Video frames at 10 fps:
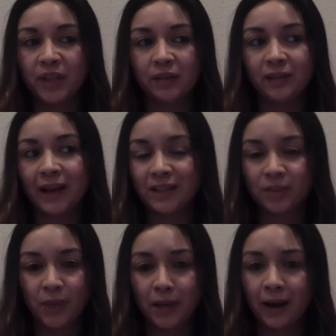Last
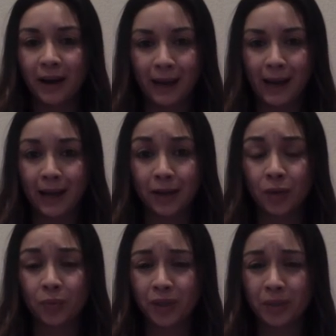week, I had a
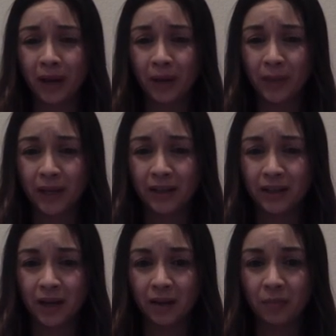really bad weekend
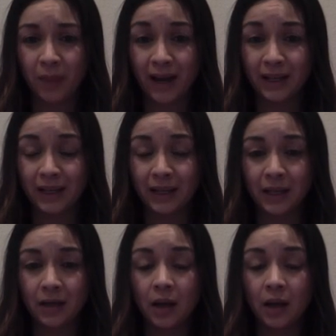of bad eating.